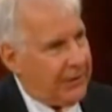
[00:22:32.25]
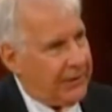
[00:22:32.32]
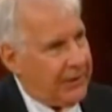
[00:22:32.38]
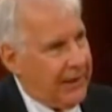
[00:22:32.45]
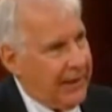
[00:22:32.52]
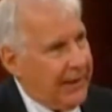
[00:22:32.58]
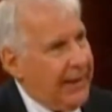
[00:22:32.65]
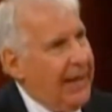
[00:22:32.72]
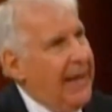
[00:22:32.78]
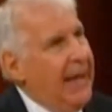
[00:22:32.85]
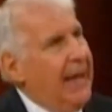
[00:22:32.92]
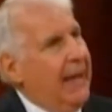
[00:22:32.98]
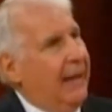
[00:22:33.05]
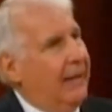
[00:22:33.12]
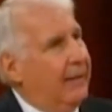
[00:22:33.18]
I take.
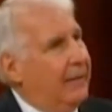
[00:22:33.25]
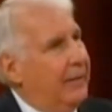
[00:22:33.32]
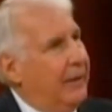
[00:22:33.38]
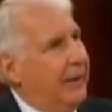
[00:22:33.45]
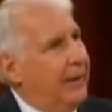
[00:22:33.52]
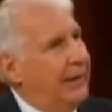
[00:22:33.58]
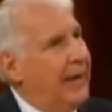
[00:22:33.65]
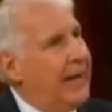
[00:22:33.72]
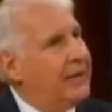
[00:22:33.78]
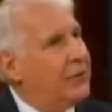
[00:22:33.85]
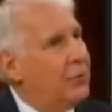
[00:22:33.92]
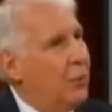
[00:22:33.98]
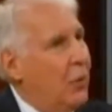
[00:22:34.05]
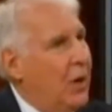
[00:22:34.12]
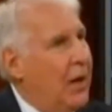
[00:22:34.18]
And
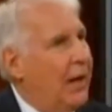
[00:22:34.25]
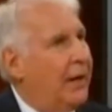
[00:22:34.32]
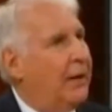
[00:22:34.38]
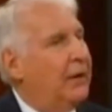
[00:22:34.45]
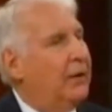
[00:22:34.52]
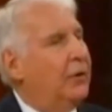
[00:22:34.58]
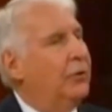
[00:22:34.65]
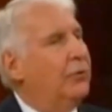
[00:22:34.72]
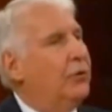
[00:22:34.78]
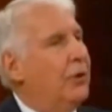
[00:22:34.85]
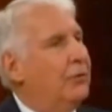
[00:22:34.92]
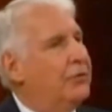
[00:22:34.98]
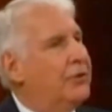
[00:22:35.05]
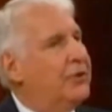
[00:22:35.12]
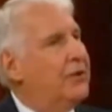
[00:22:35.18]
that's why you
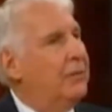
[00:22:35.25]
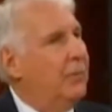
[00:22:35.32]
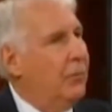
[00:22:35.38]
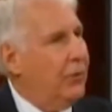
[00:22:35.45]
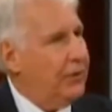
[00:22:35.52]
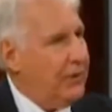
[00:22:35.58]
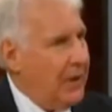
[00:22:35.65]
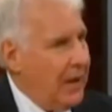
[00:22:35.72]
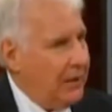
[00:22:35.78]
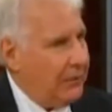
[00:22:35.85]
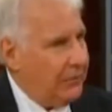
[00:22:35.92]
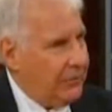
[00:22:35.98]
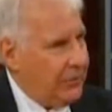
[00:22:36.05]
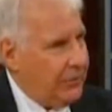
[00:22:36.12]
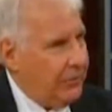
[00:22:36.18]
don't see more
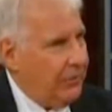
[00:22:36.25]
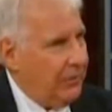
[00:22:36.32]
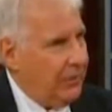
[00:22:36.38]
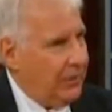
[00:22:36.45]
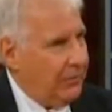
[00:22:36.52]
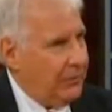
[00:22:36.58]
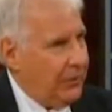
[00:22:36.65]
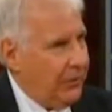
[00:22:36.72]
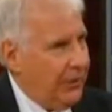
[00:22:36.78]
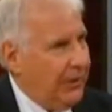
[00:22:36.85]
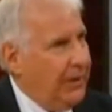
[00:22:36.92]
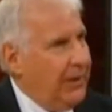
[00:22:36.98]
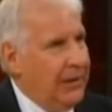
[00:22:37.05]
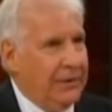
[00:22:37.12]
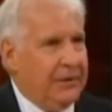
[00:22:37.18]
doctors doing what I'm doing.
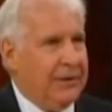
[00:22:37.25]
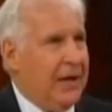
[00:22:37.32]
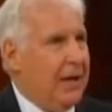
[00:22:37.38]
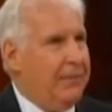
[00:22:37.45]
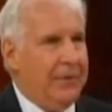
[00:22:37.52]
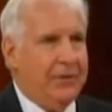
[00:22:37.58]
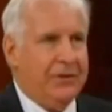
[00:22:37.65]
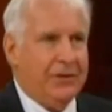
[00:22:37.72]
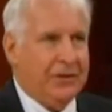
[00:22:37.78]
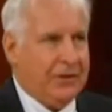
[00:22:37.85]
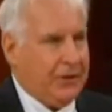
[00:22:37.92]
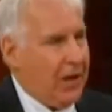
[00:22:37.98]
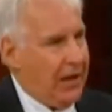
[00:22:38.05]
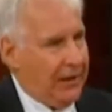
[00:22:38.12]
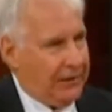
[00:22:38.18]
It's not because the
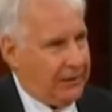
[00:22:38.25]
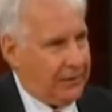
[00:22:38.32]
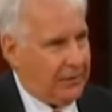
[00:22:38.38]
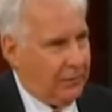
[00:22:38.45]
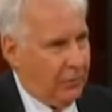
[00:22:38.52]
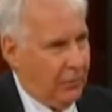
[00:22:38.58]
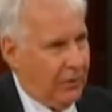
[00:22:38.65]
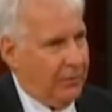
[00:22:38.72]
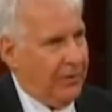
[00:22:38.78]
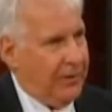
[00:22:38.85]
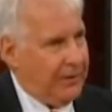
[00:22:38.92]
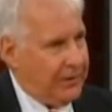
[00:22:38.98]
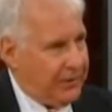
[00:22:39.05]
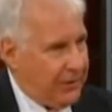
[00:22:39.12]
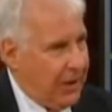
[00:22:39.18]
science isn't with me.
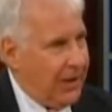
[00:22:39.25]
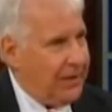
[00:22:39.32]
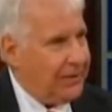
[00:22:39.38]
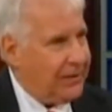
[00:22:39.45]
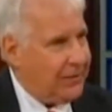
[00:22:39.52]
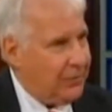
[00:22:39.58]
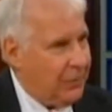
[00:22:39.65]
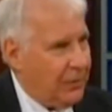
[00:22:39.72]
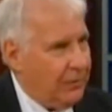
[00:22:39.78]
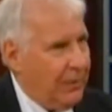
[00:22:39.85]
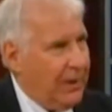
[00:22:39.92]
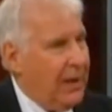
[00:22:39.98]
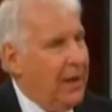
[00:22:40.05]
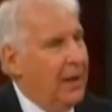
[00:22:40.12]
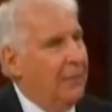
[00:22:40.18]
The science is with
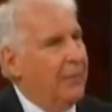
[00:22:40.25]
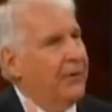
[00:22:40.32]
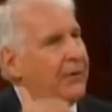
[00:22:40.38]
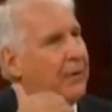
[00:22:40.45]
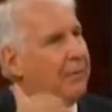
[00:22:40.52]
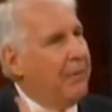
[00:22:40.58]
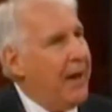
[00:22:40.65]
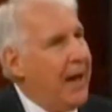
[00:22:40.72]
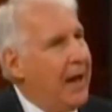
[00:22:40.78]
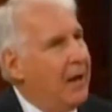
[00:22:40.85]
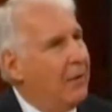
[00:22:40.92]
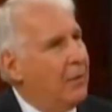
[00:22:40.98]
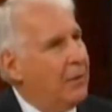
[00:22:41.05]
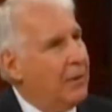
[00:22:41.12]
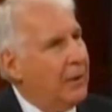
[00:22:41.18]
me, but the
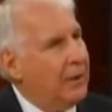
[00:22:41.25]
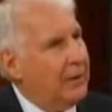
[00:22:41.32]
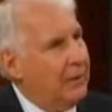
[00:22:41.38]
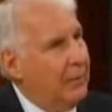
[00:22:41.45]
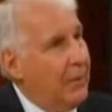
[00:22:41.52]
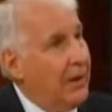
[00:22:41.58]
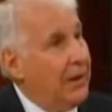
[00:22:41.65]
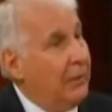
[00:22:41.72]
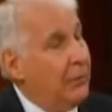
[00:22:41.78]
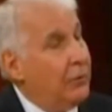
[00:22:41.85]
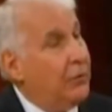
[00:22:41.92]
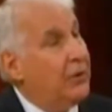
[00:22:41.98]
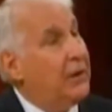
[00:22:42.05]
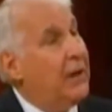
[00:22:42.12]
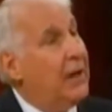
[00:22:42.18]
power and the money, we're
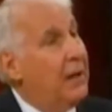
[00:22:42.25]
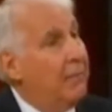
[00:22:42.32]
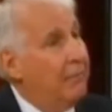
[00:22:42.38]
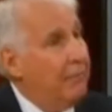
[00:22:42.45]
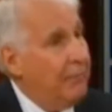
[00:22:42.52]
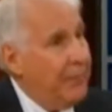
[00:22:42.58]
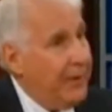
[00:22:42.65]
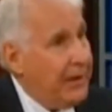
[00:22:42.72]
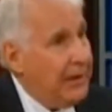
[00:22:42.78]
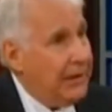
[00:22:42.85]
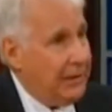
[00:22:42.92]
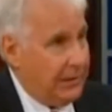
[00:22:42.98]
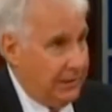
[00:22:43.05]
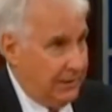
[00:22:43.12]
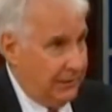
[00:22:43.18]
talking
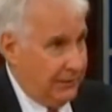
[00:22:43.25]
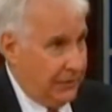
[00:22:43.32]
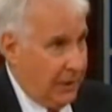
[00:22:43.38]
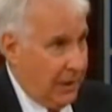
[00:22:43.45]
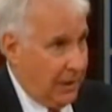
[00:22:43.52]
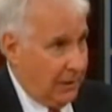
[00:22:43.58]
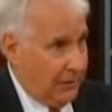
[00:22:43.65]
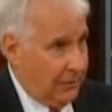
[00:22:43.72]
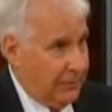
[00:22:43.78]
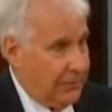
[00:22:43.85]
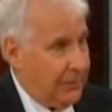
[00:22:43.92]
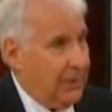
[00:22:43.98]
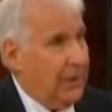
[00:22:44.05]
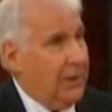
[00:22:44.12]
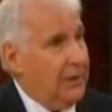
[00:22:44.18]
billions of
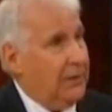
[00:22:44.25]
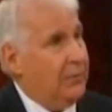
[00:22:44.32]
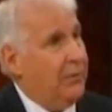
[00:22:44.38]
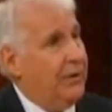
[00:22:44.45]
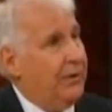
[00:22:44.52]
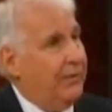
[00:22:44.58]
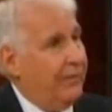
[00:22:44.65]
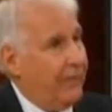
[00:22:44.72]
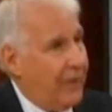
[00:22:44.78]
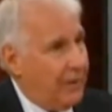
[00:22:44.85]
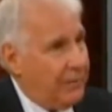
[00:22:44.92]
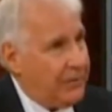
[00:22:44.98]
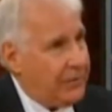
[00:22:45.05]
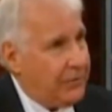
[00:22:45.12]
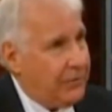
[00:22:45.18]
dollars, is with the
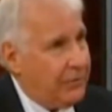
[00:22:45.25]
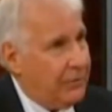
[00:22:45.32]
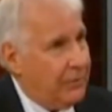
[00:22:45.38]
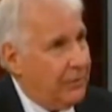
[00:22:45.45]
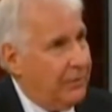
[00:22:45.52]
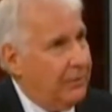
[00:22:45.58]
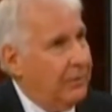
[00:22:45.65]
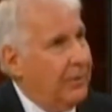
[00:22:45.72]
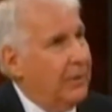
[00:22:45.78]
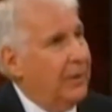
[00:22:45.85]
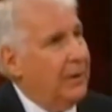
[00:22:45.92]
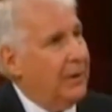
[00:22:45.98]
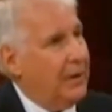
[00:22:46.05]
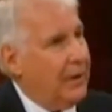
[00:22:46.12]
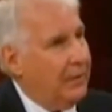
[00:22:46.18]
pharmaceutical
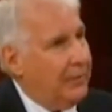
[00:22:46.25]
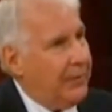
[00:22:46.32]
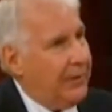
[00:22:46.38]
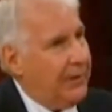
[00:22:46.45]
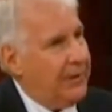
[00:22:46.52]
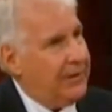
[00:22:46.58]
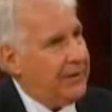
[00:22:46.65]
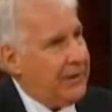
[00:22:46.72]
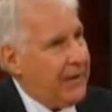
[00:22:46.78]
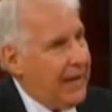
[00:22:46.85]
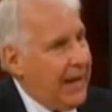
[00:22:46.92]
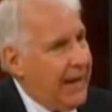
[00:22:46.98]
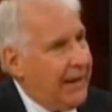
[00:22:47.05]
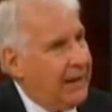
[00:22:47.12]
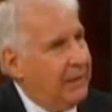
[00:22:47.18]
companies, the
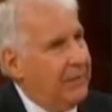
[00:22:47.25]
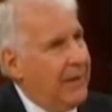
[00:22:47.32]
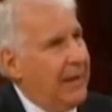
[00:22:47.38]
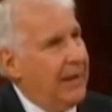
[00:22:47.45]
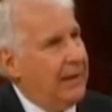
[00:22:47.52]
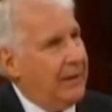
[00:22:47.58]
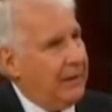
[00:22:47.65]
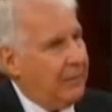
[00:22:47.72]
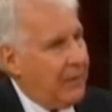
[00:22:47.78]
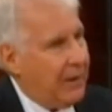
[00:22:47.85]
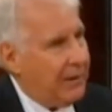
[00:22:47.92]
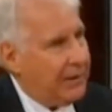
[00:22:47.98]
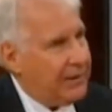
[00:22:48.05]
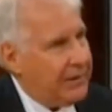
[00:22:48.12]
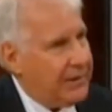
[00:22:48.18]
AMA, the
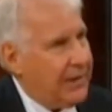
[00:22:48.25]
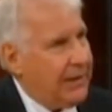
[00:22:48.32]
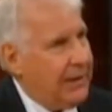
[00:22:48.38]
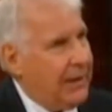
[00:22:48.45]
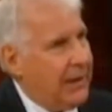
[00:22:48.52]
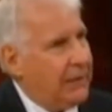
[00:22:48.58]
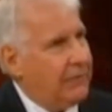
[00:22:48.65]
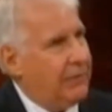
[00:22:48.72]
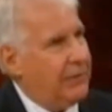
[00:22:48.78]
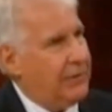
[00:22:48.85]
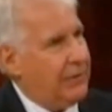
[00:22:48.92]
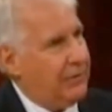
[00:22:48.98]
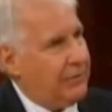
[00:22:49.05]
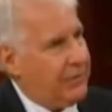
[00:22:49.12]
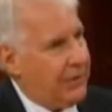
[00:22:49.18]
American Psychiatric
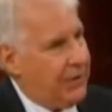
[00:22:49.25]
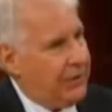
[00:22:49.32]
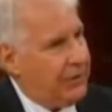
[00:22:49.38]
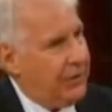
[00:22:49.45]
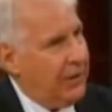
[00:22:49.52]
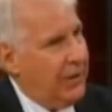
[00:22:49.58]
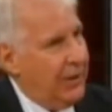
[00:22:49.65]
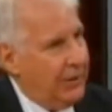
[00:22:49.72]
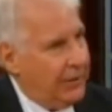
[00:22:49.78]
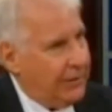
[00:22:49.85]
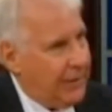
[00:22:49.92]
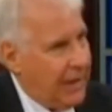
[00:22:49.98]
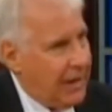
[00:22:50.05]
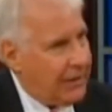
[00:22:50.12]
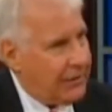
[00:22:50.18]
Association, the
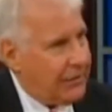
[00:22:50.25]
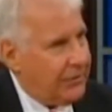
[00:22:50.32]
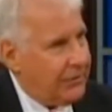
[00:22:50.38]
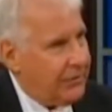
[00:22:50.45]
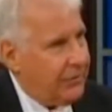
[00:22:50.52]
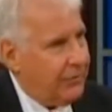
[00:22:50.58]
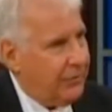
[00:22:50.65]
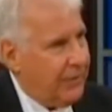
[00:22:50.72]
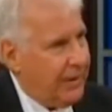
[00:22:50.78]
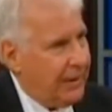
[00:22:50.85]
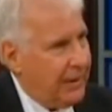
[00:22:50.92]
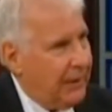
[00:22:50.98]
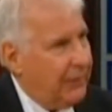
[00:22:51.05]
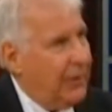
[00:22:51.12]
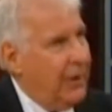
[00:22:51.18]
National Institute of
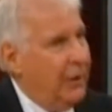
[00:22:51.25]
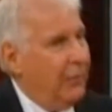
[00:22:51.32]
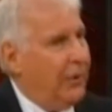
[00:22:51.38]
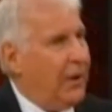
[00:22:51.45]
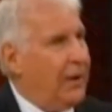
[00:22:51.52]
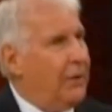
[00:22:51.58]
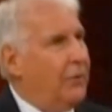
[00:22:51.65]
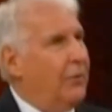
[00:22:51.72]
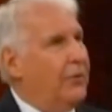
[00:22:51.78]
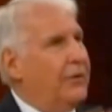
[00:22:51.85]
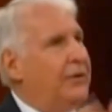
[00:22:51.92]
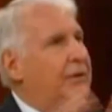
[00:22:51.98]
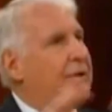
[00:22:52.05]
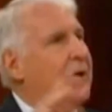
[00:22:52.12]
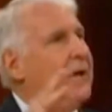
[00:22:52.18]
Mental Health, what I call
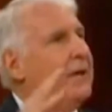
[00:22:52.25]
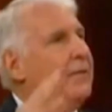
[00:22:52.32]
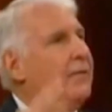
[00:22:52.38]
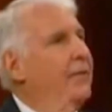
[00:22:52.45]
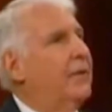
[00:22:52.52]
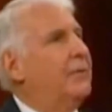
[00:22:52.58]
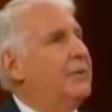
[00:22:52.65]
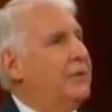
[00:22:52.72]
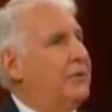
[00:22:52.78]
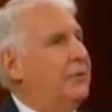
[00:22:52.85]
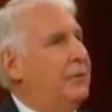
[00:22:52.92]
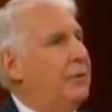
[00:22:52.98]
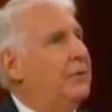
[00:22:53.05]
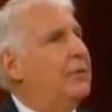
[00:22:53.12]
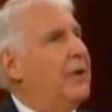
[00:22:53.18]
the
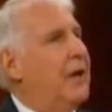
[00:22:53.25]
psychopharmaceutical